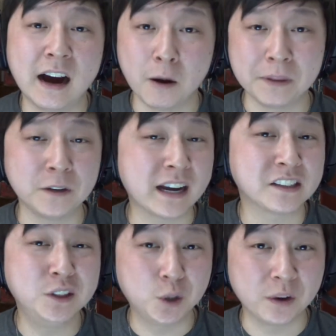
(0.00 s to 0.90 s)
I hope that you
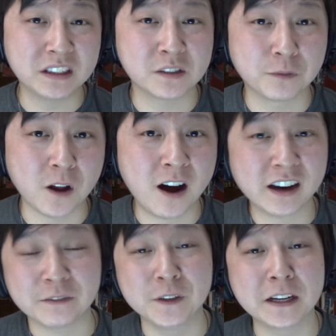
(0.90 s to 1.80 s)
guys enjoyed this
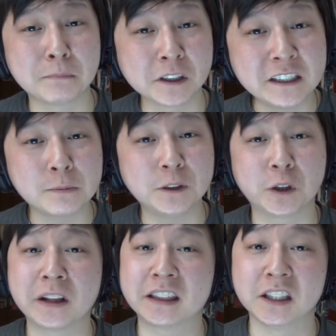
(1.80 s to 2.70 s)
vlog. If you did, please be
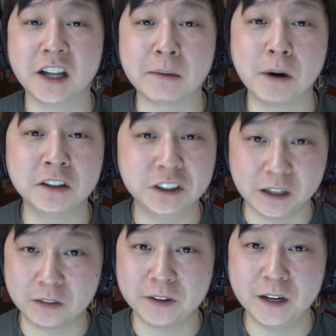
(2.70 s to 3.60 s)
sure to hit the like button,
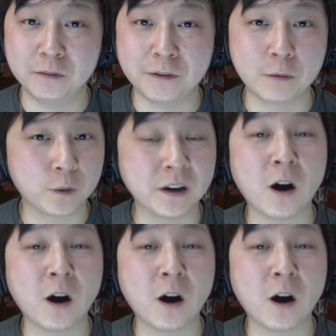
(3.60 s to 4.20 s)
share the video, and favorite it.